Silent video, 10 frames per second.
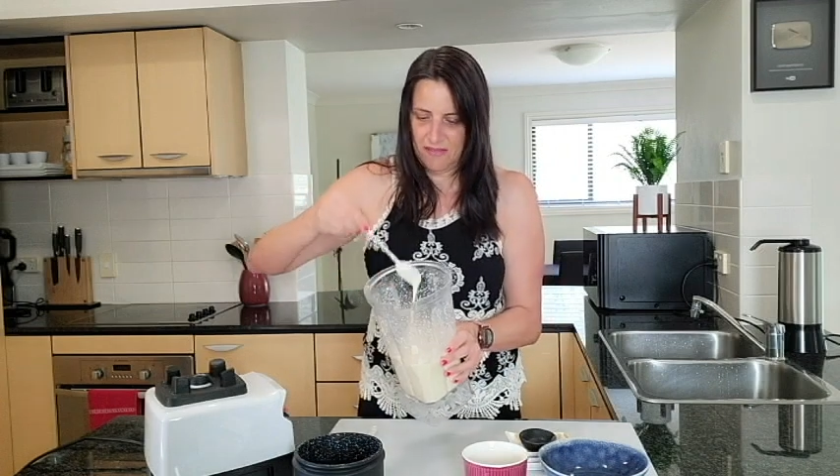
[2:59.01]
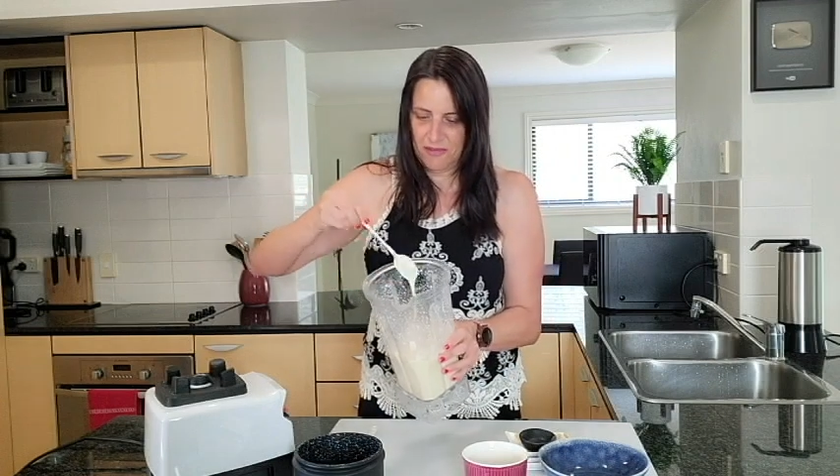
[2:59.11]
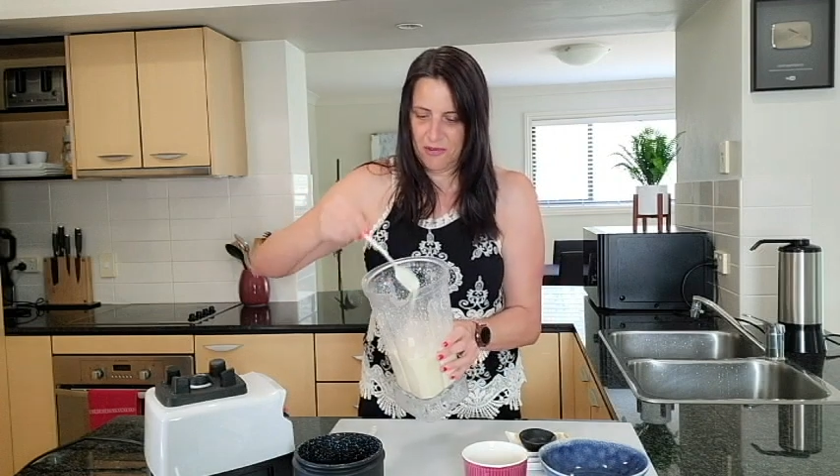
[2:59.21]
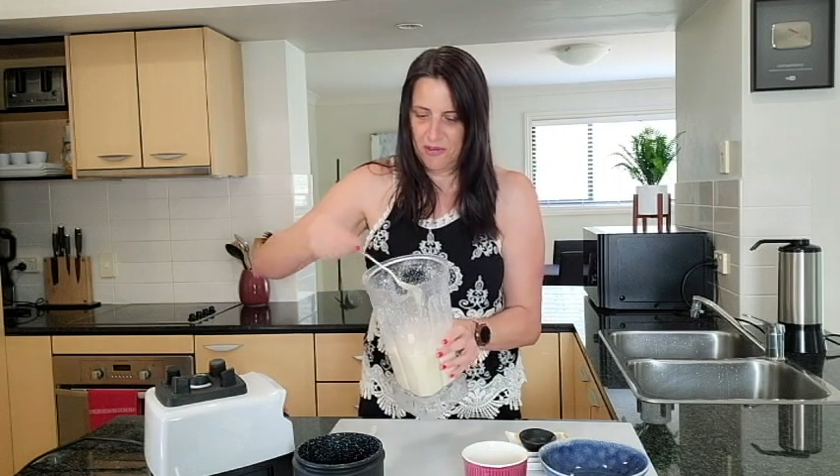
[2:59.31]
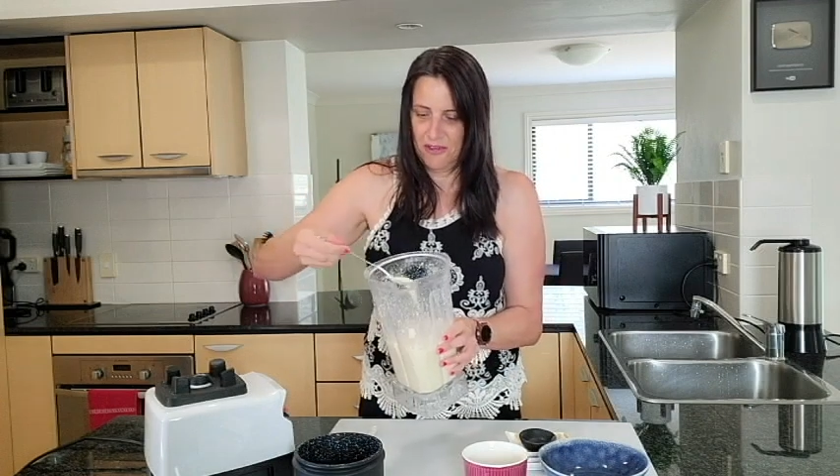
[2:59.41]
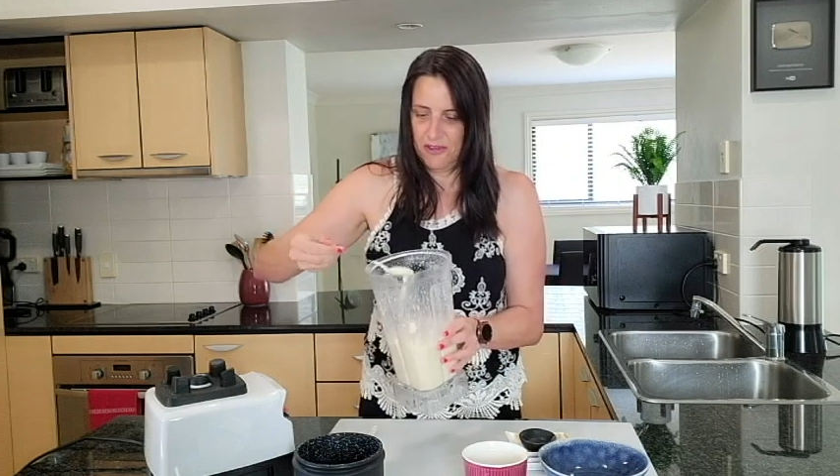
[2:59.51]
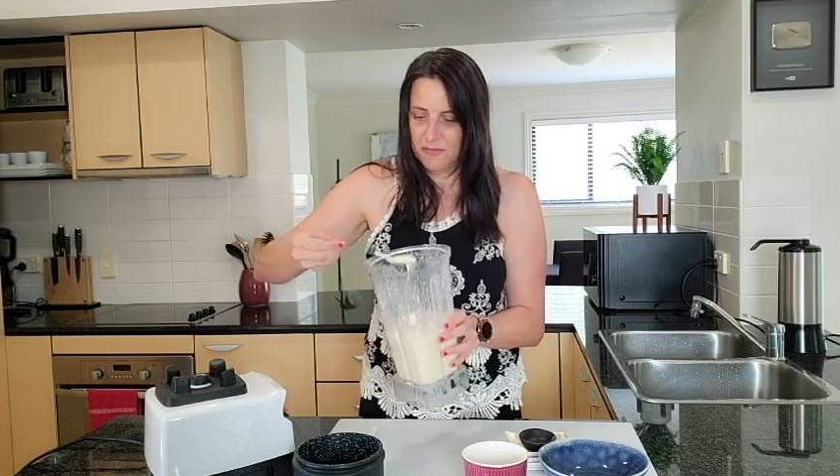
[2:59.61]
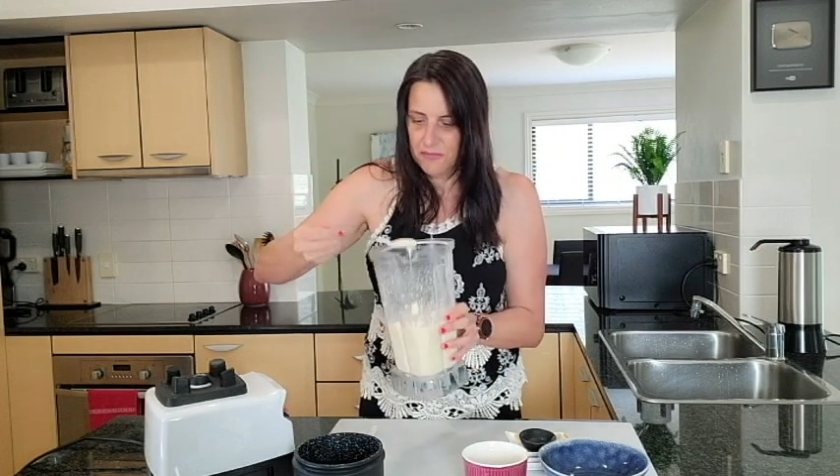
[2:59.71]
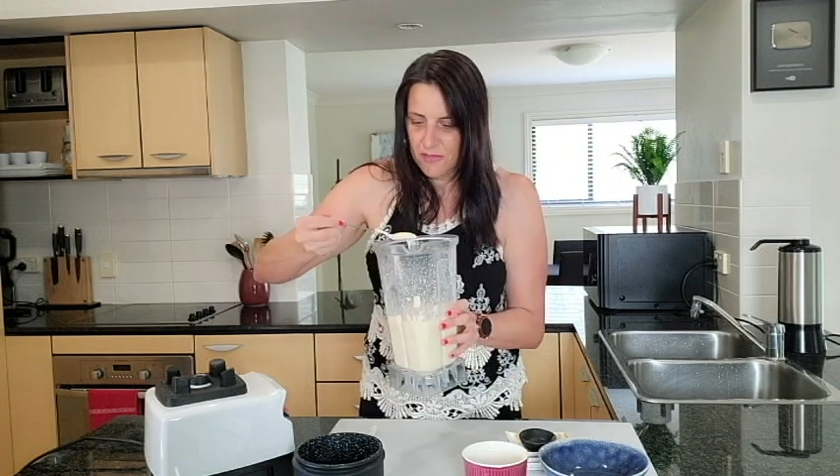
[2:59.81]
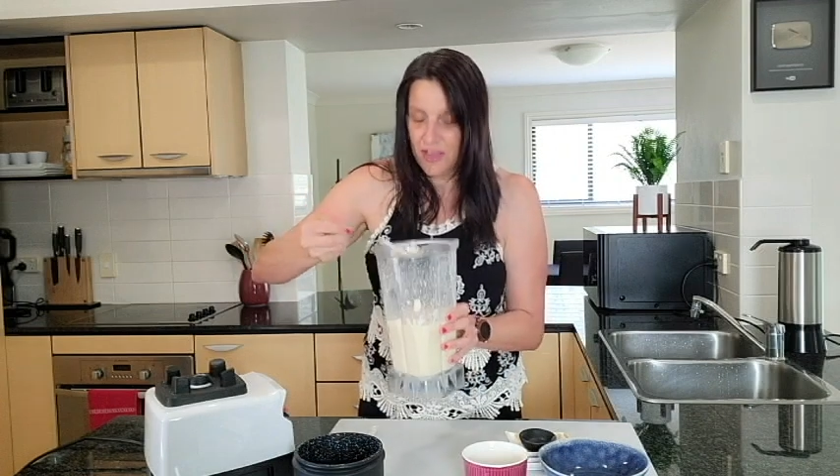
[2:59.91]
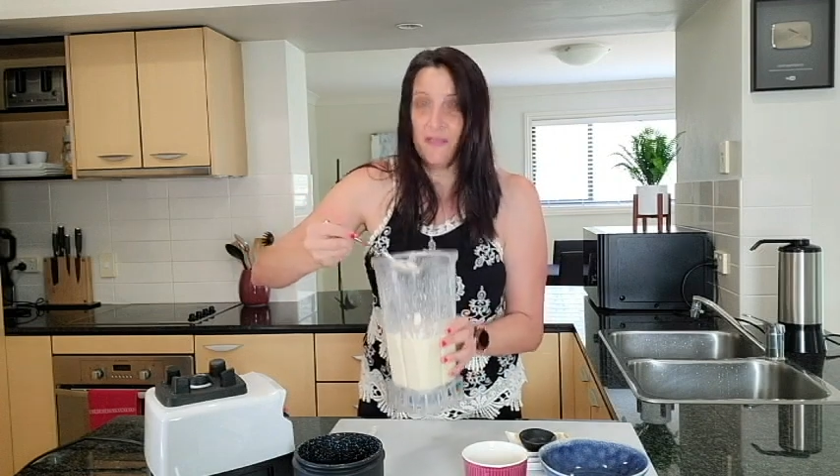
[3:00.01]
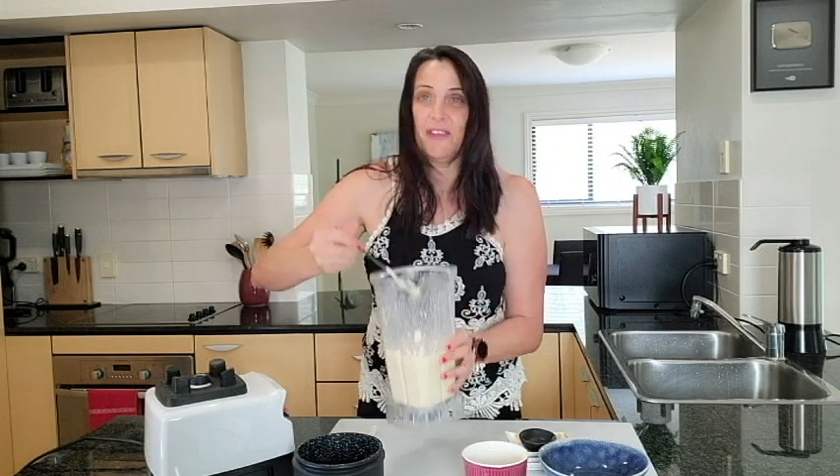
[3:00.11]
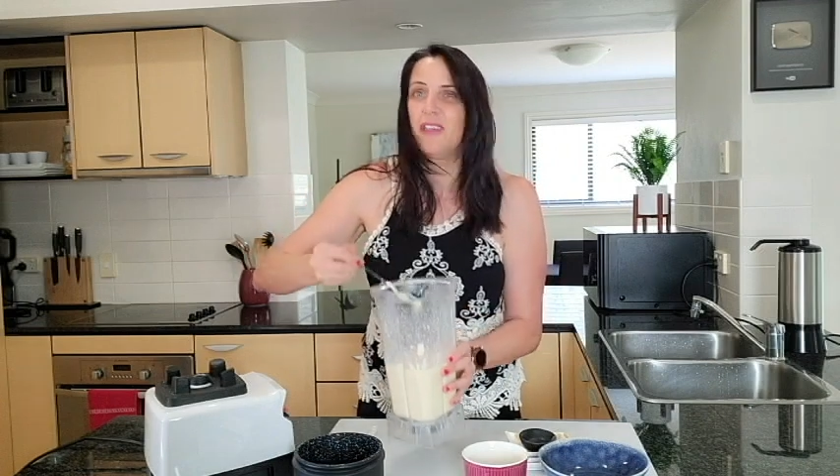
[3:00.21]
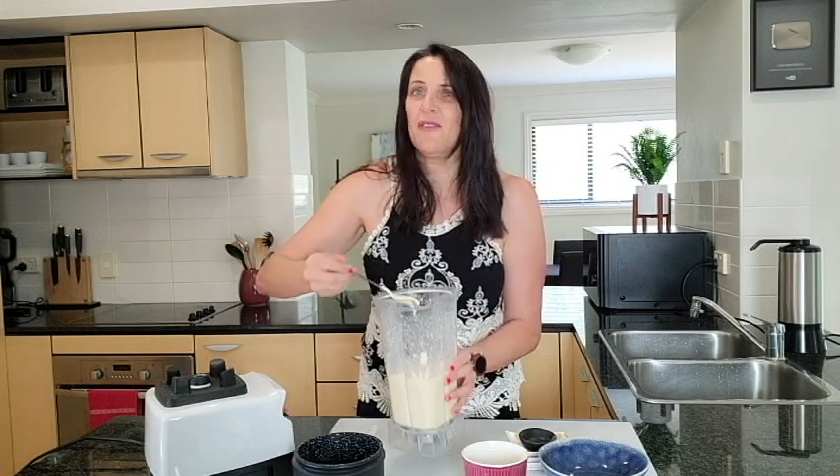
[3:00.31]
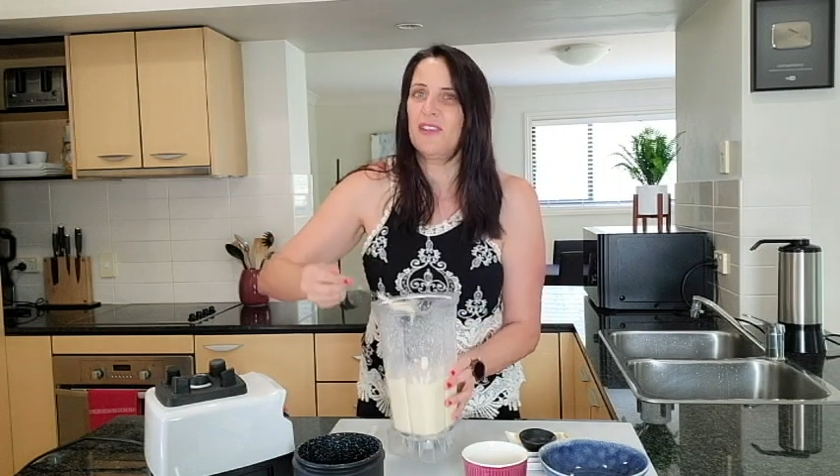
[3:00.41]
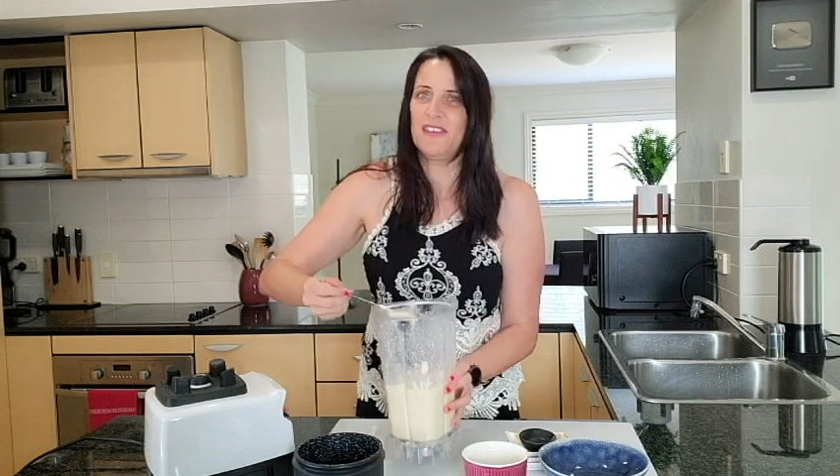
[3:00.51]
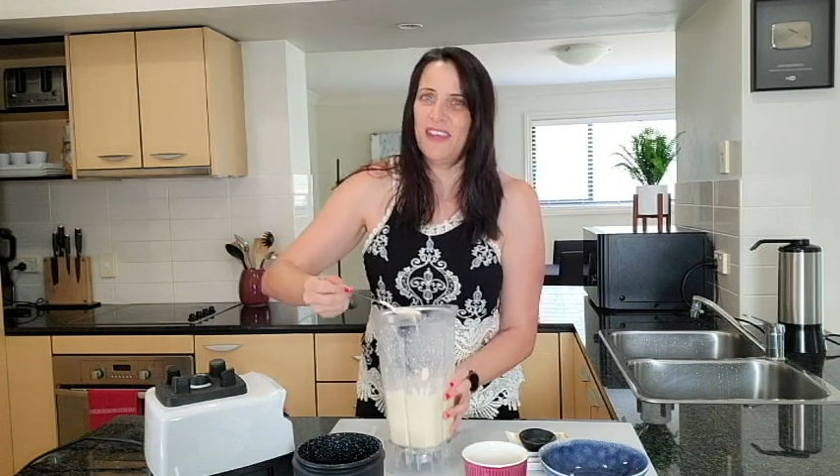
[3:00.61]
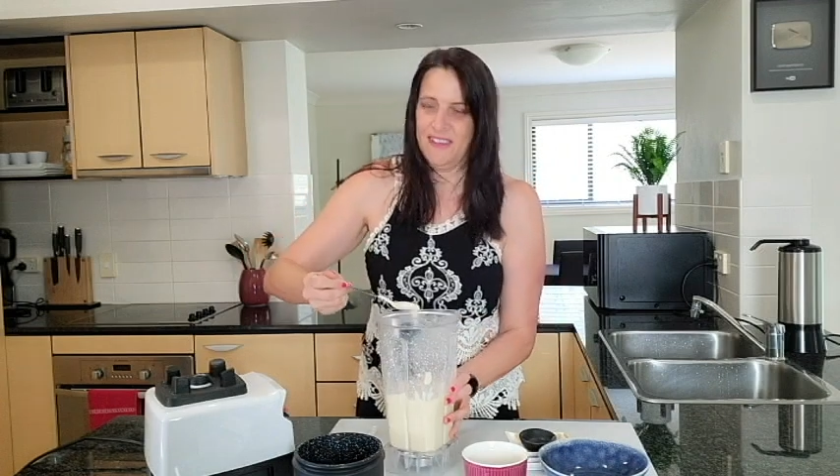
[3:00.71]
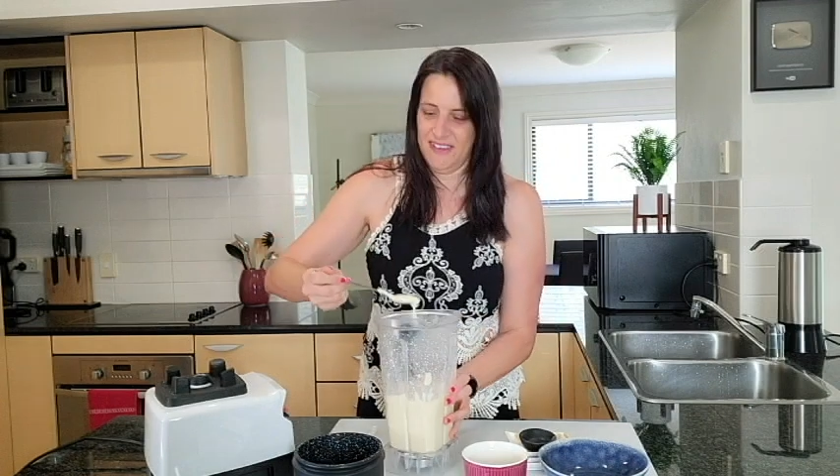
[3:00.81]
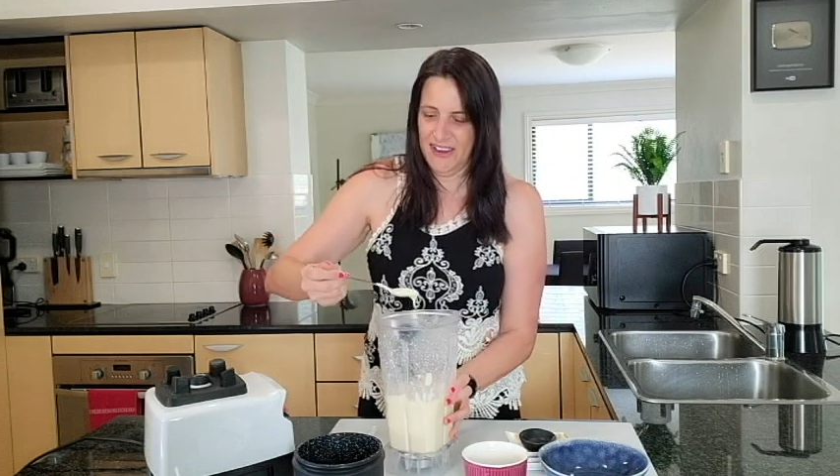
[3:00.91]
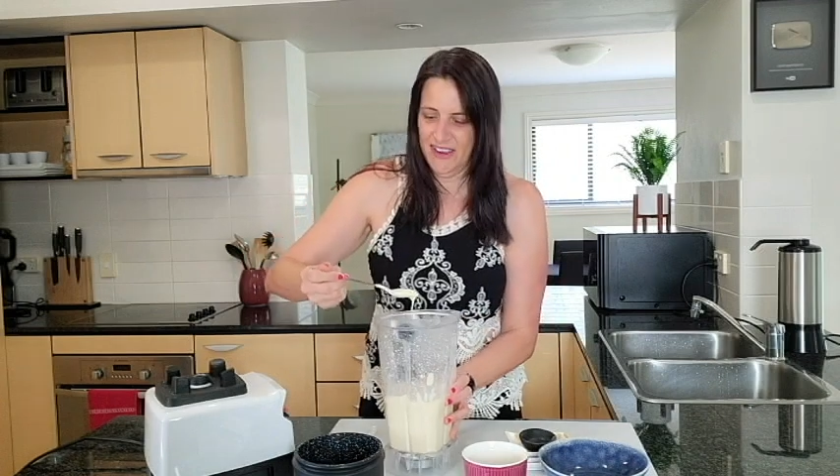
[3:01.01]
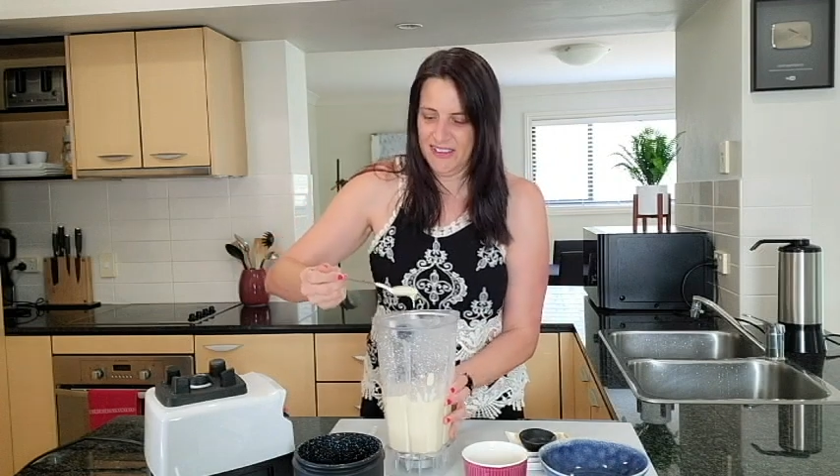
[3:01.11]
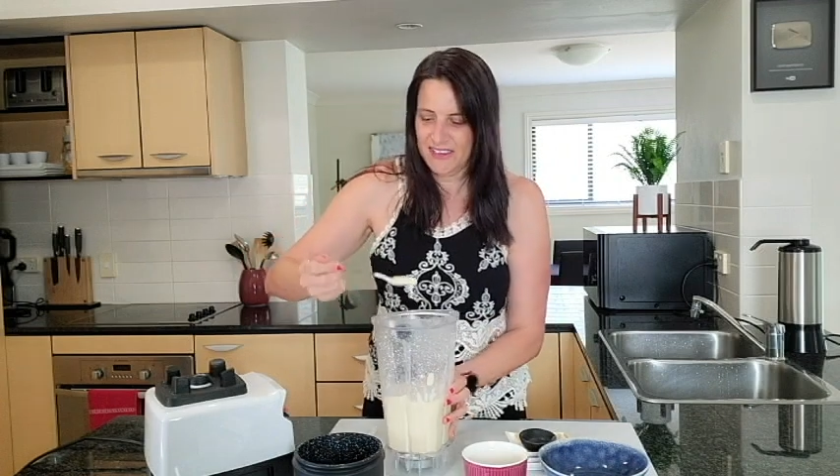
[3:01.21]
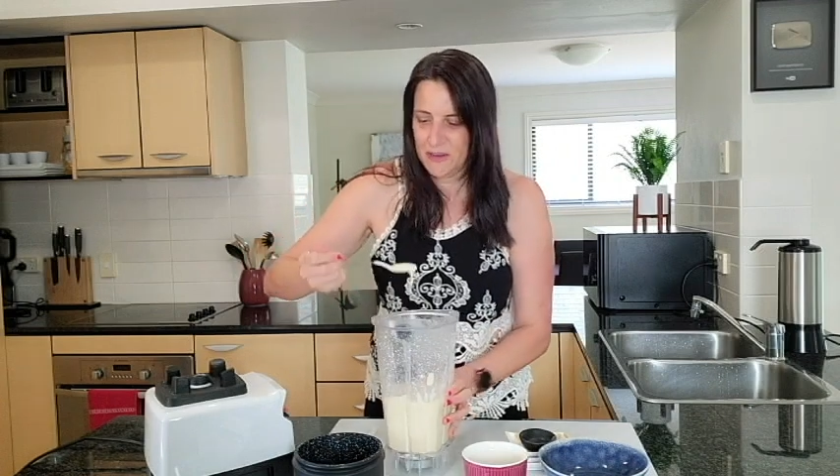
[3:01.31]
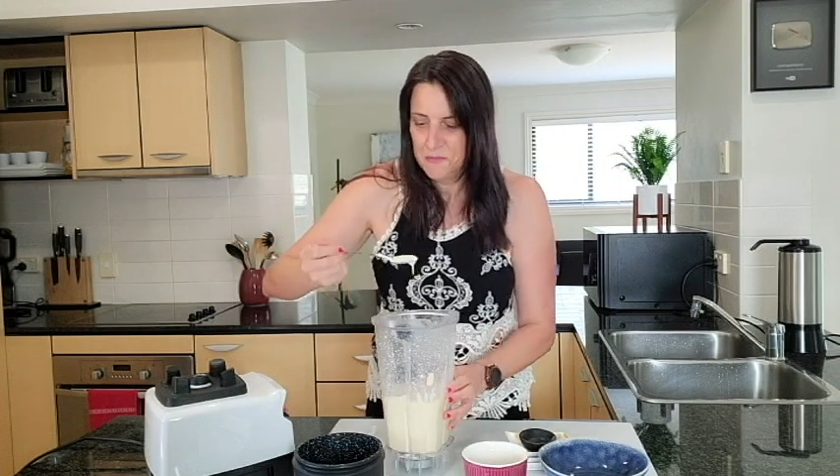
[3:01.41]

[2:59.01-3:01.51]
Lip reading: I have to give it a taste test.